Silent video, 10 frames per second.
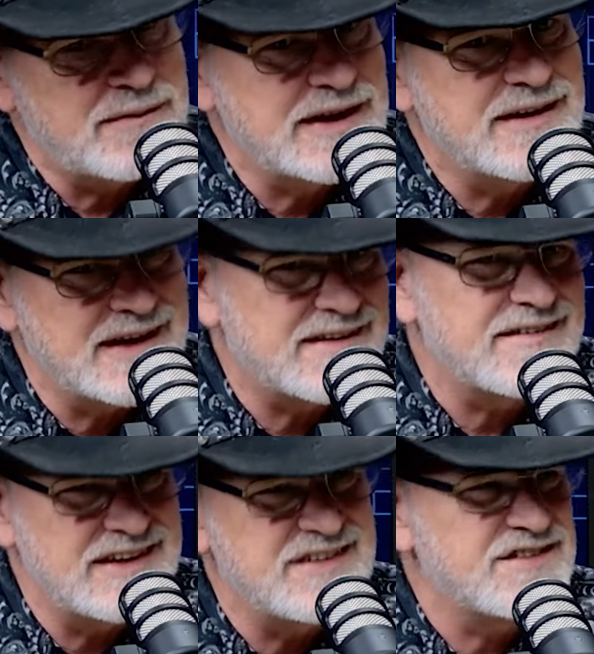like
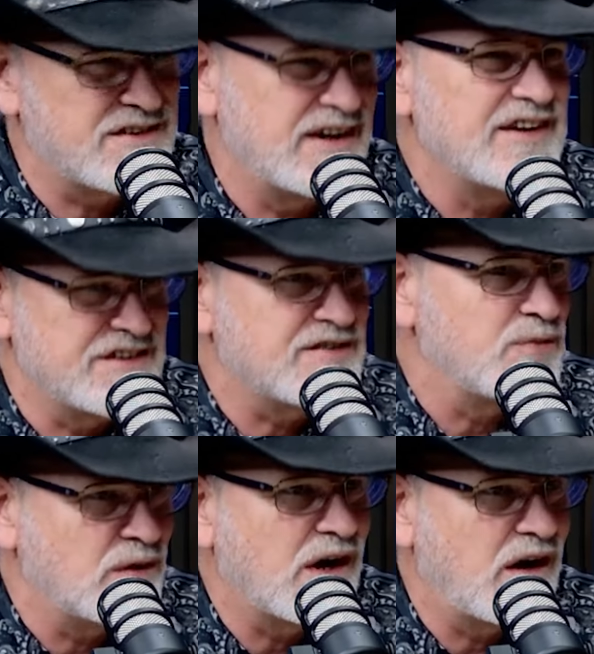the strangest,
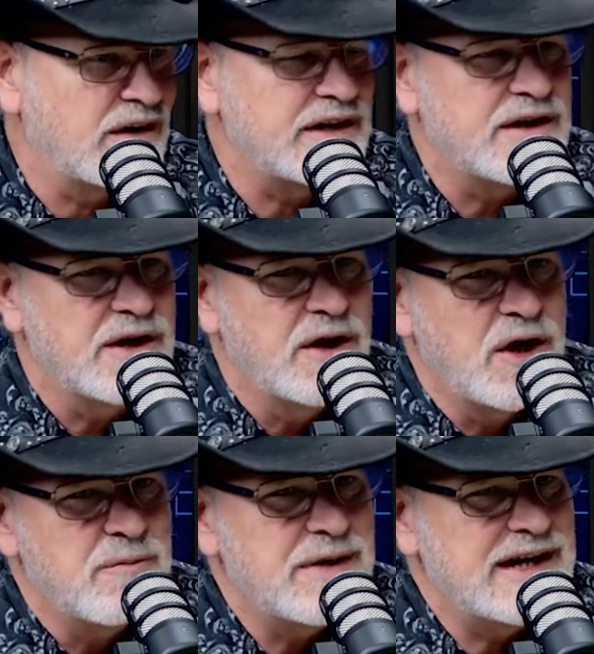we'll call it.
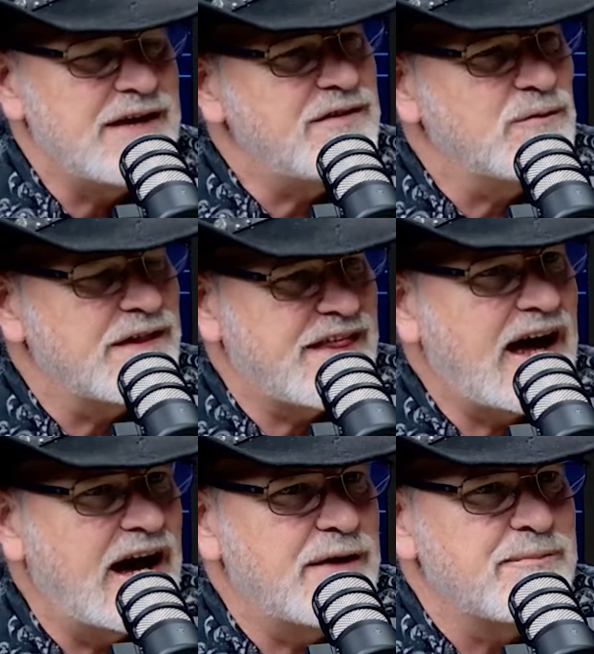Yeah. But even with
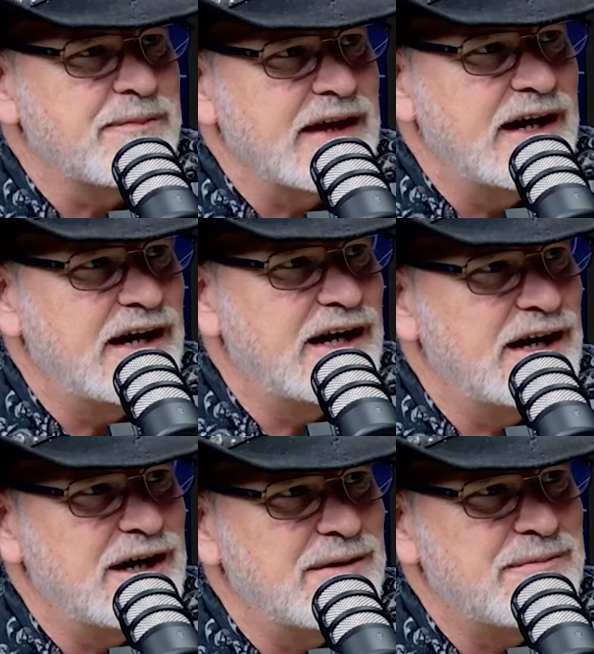that,
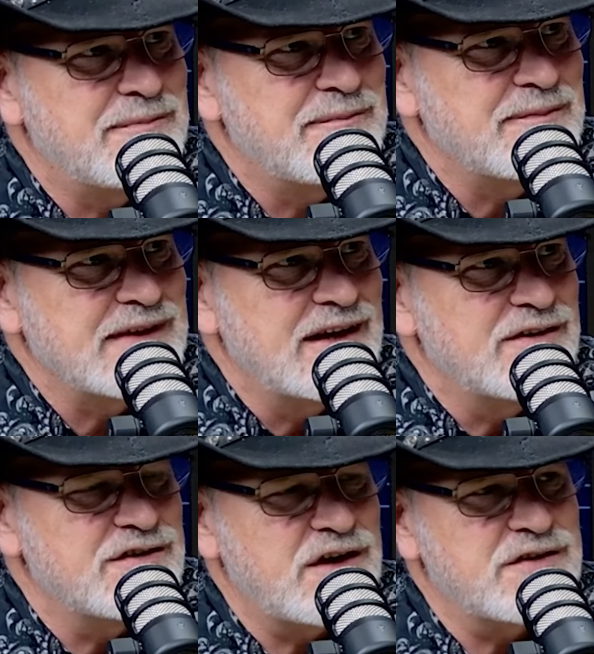uh,
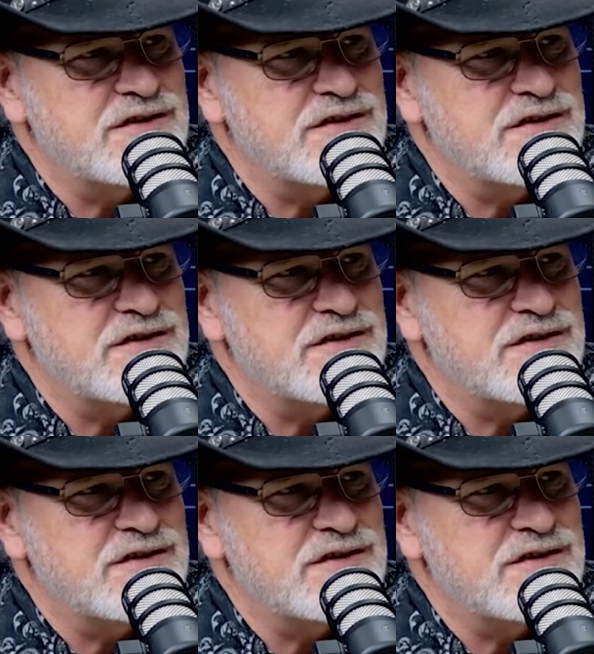there's also